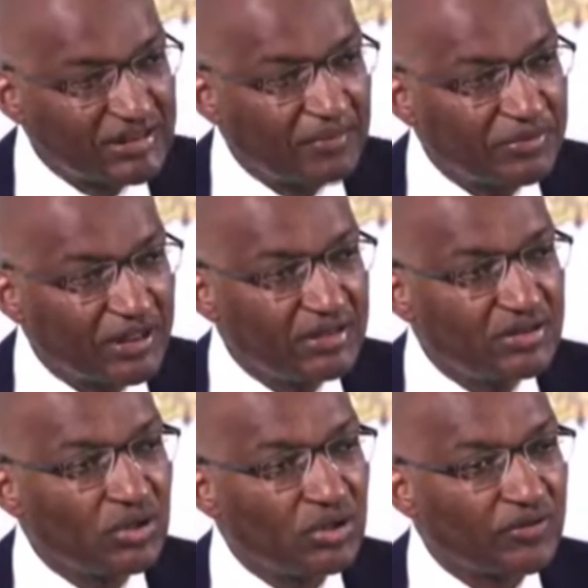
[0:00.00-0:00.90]
something in
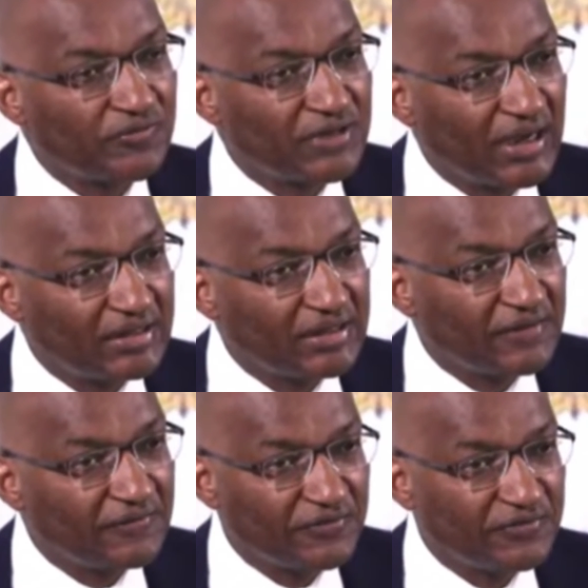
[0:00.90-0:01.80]
the order of
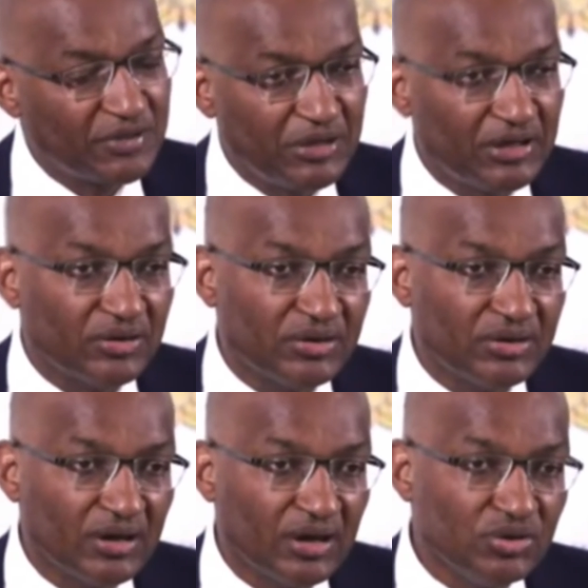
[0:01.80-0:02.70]
350 million
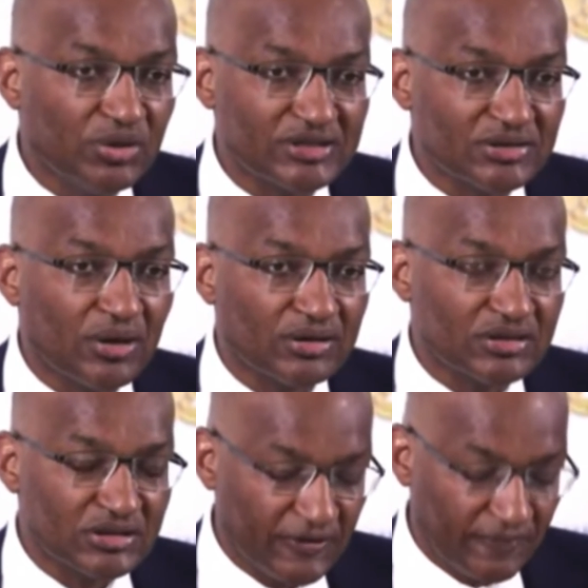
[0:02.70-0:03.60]
US
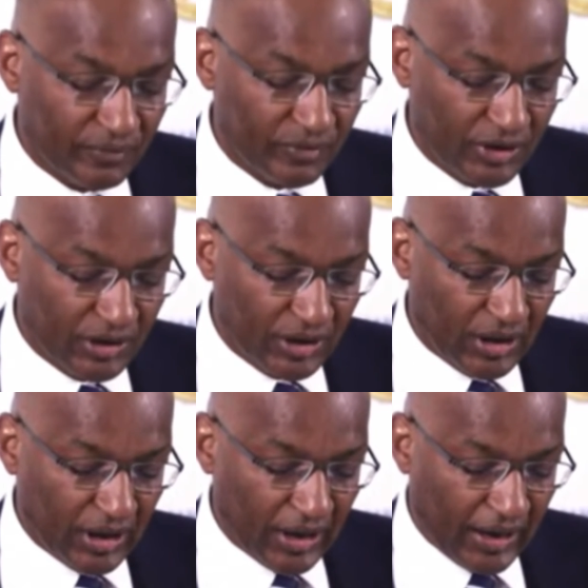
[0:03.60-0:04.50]
dollars,
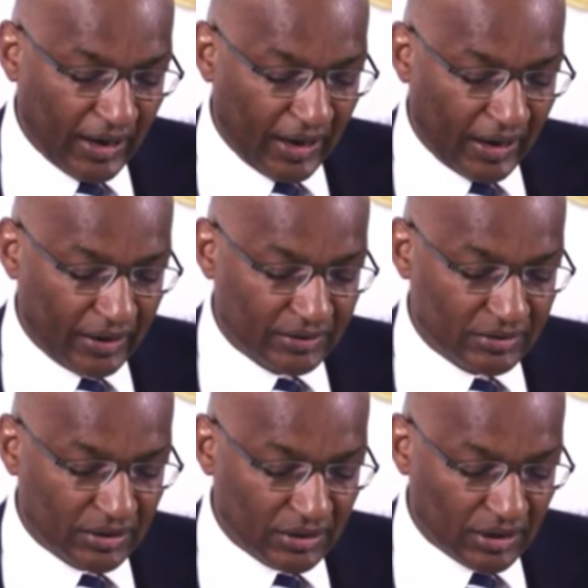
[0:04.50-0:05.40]

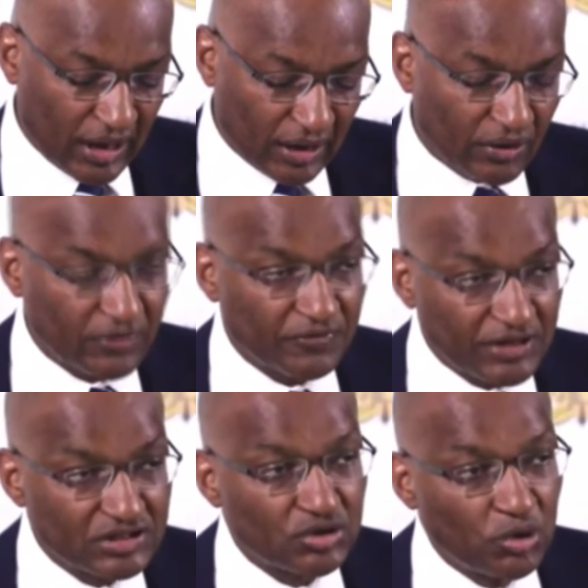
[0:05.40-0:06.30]
and a lot of
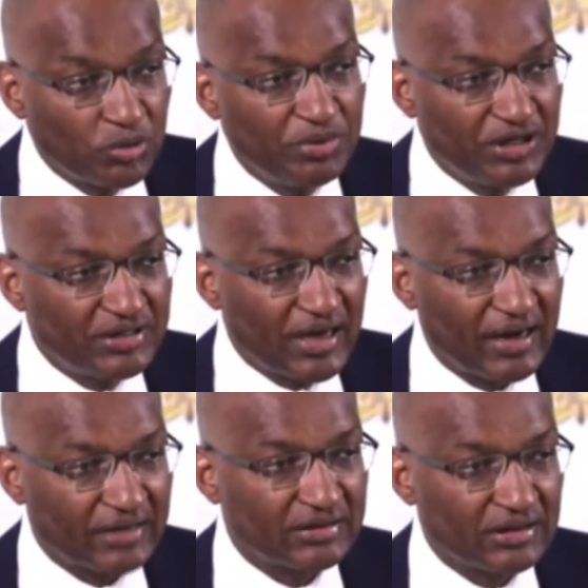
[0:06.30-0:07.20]
this could be
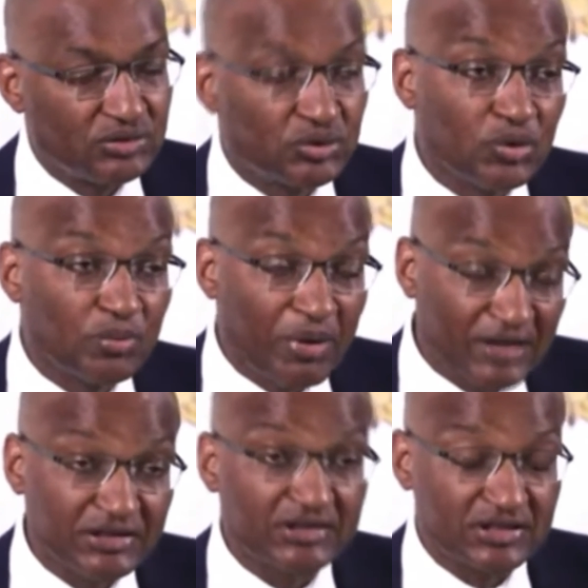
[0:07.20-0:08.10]
directed to
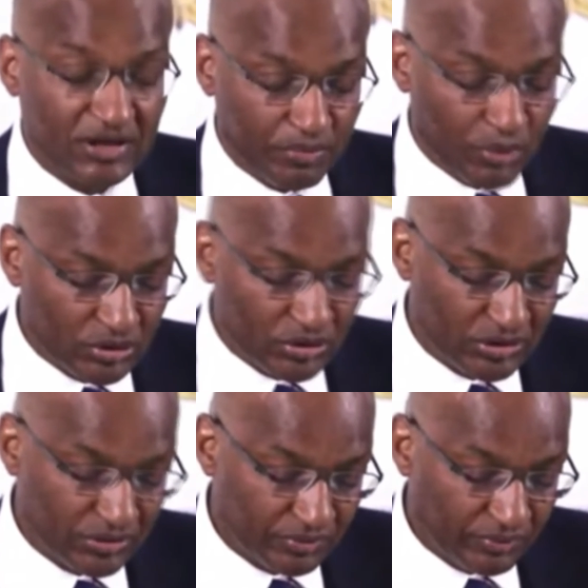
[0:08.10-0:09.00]
budget
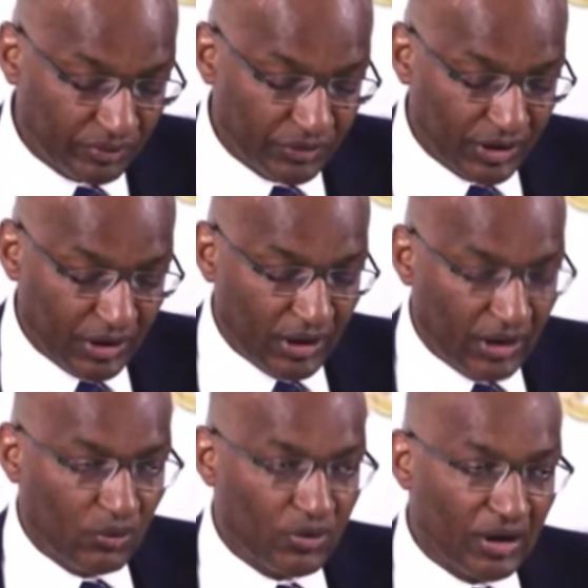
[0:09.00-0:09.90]
support.
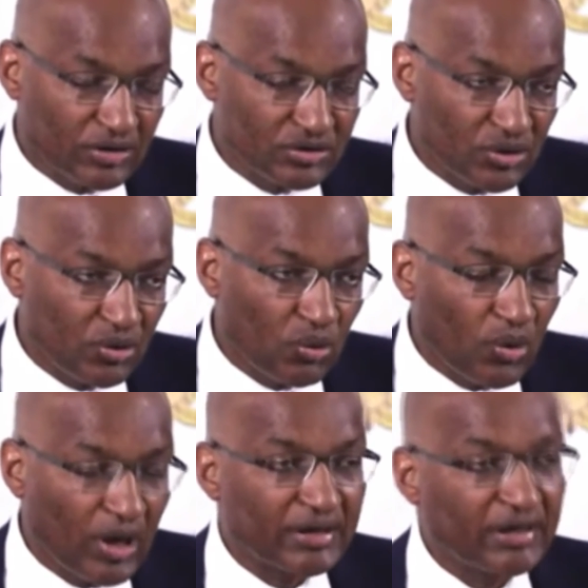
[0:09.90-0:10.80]
We're also
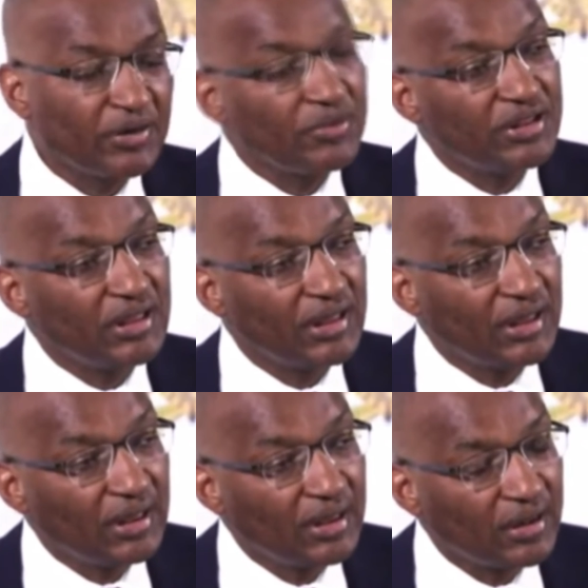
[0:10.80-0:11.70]
working with
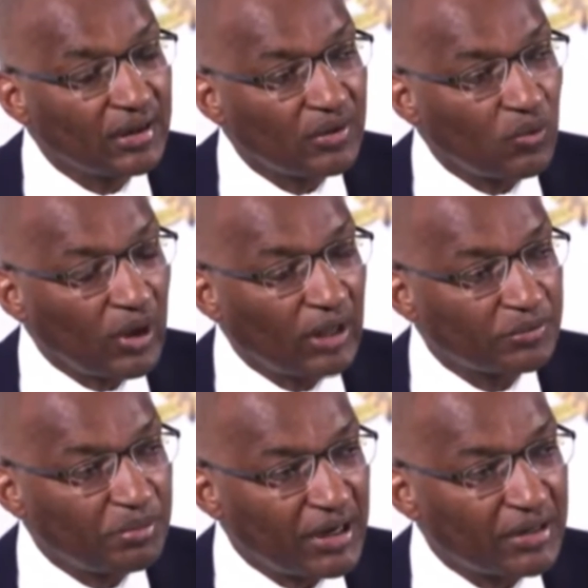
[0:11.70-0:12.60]
the
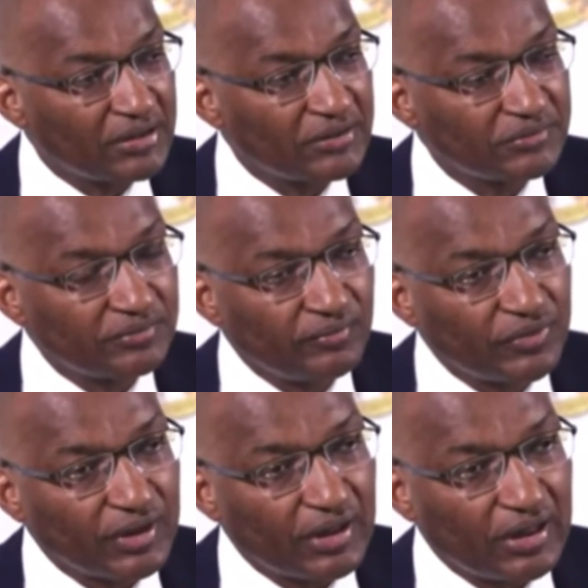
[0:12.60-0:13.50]
World Bank
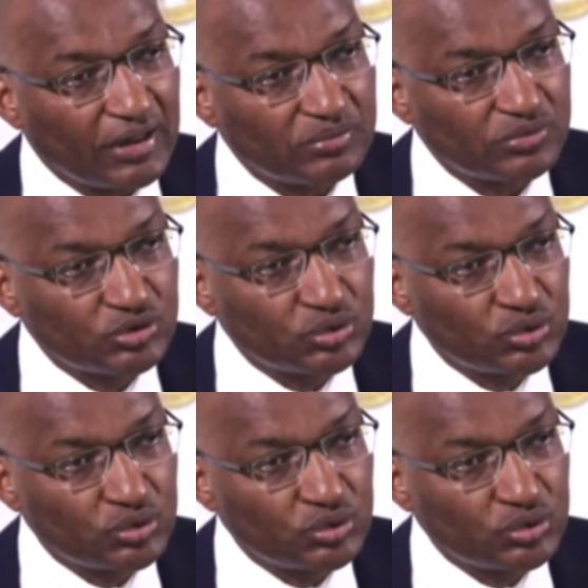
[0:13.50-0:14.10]
in